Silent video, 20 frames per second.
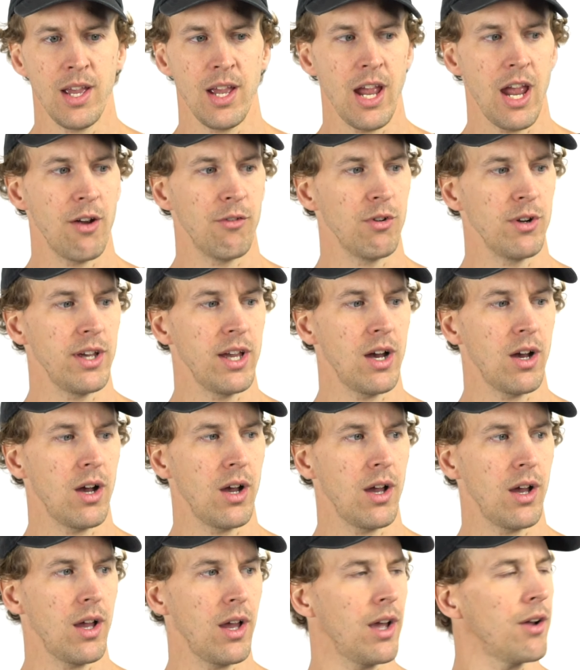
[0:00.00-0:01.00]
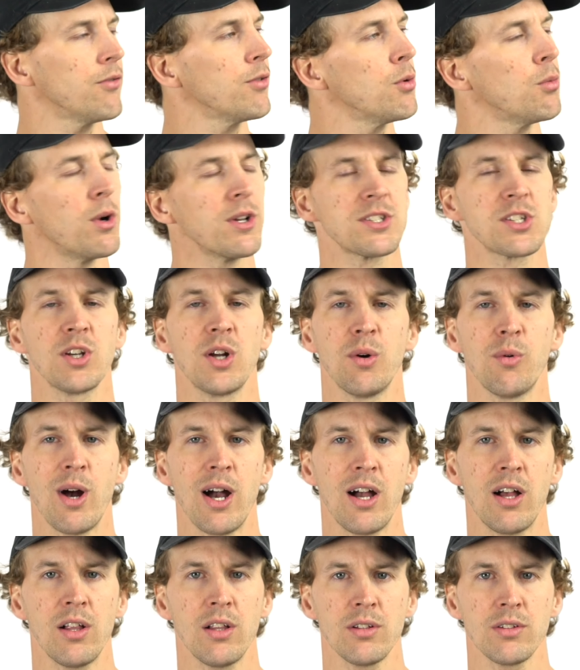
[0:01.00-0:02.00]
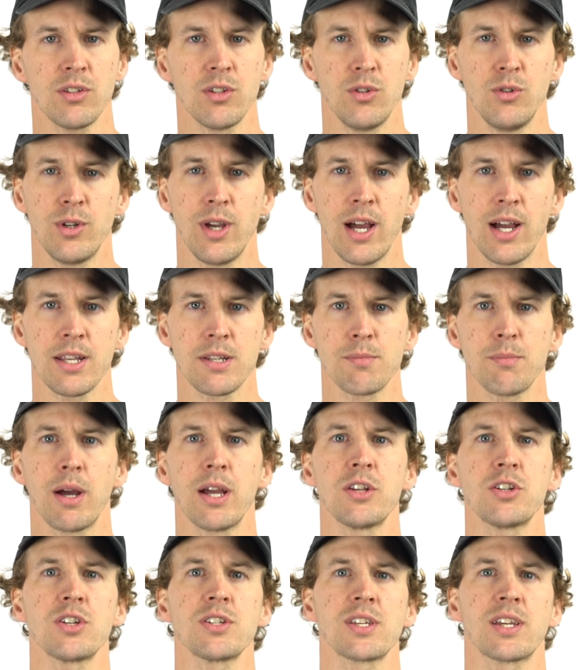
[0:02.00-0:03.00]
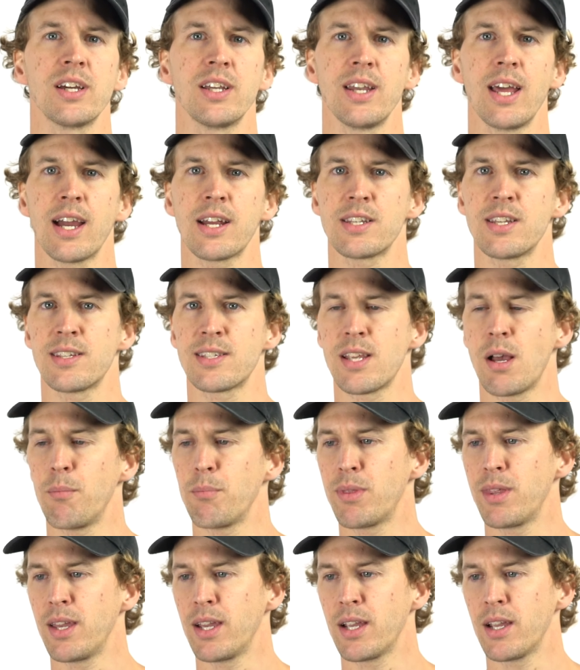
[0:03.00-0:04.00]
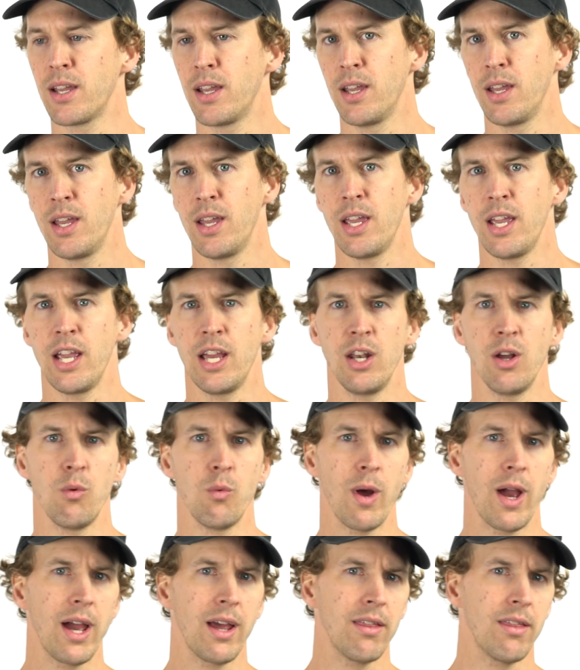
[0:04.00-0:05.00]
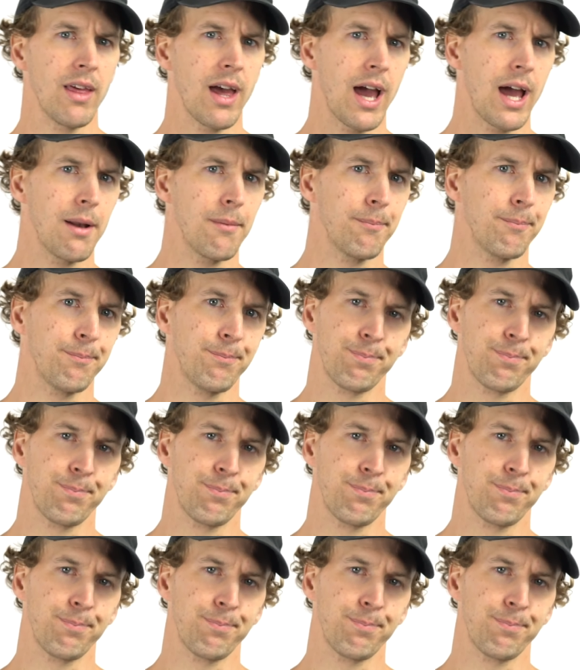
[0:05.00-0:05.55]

every once in a while, you guys might just connect to something in a way that